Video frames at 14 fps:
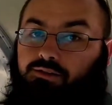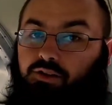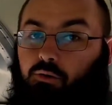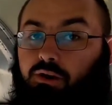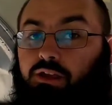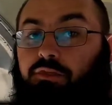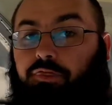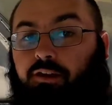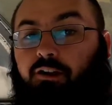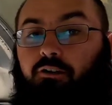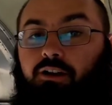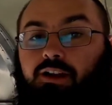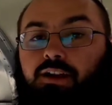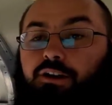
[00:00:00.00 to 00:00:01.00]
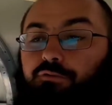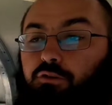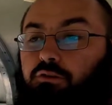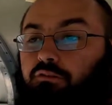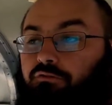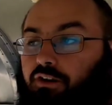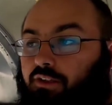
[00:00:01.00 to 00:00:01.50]
So in theory,
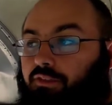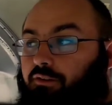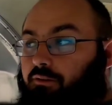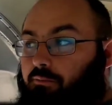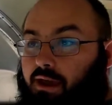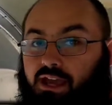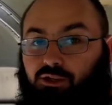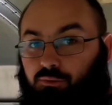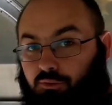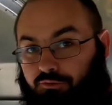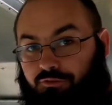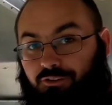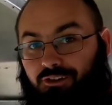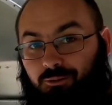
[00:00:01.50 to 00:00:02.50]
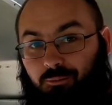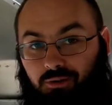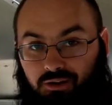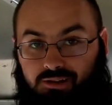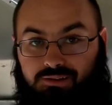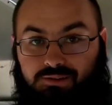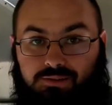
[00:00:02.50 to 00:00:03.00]
if you can find the manual for your
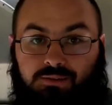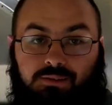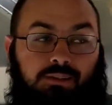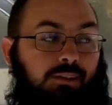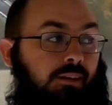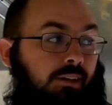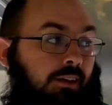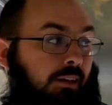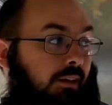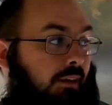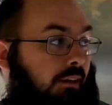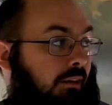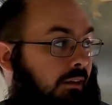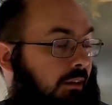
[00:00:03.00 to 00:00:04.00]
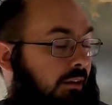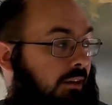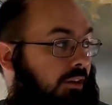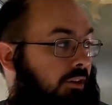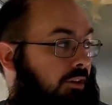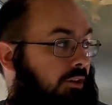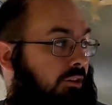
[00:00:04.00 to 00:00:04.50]
bus,
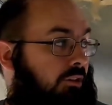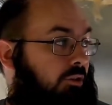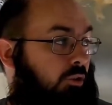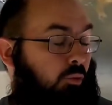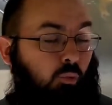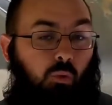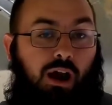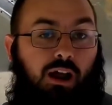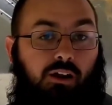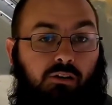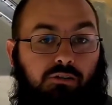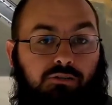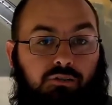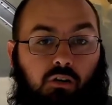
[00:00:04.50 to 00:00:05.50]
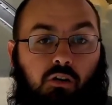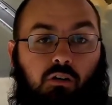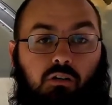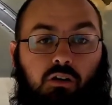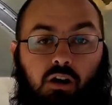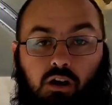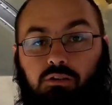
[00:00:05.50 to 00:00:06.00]
your wires are
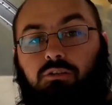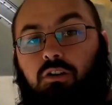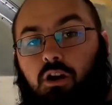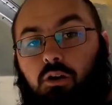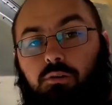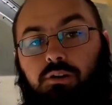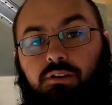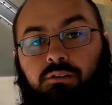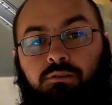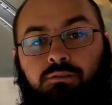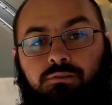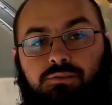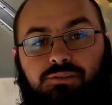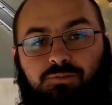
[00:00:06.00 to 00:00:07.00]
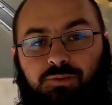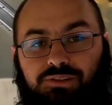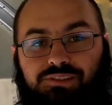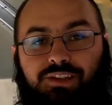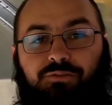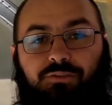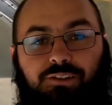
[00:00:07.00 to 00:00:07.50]
all color coded
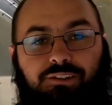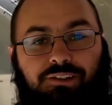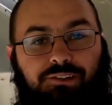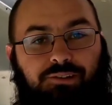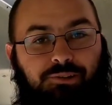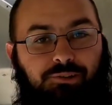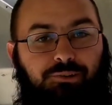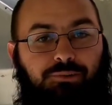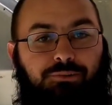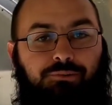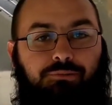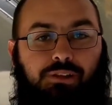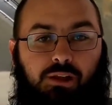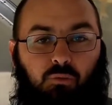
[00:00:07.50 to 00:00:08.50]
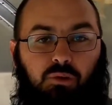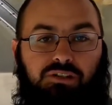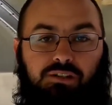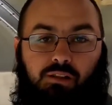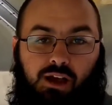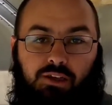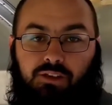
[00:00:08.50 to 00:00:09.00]
specifically to like
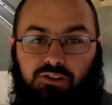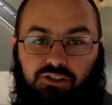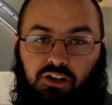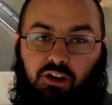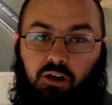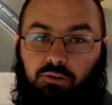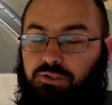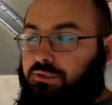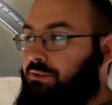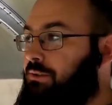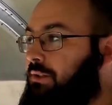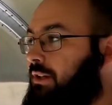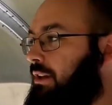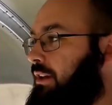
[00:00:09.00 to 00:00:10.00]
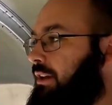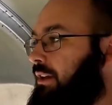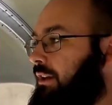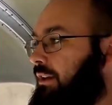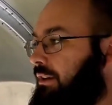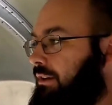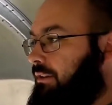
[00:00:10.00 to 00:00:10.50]
which light they should go to,
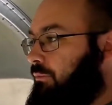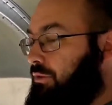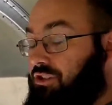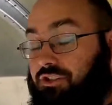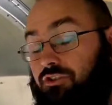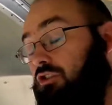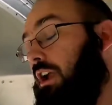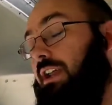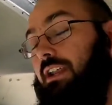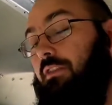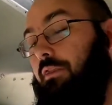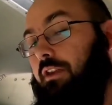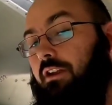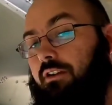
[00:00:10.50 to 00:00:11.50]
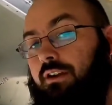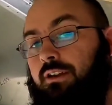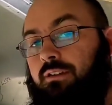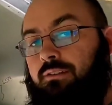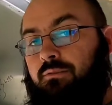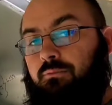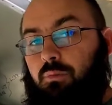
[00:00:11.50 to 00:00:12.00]
which is great in
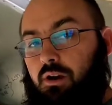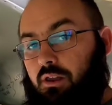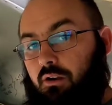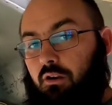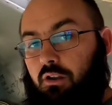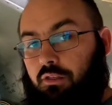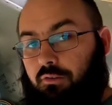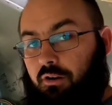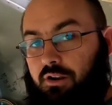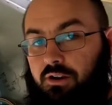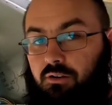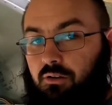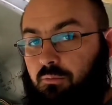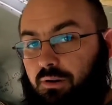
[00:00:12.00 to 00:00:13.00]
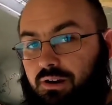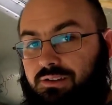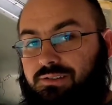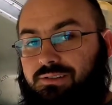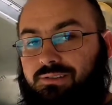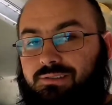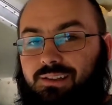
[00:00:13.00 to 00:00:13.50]
theory, but on a 30-year-old
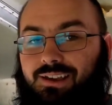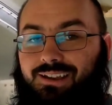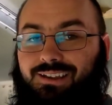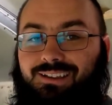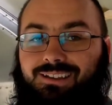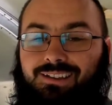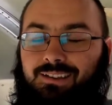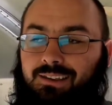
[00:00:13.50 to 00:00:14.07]
bus, like,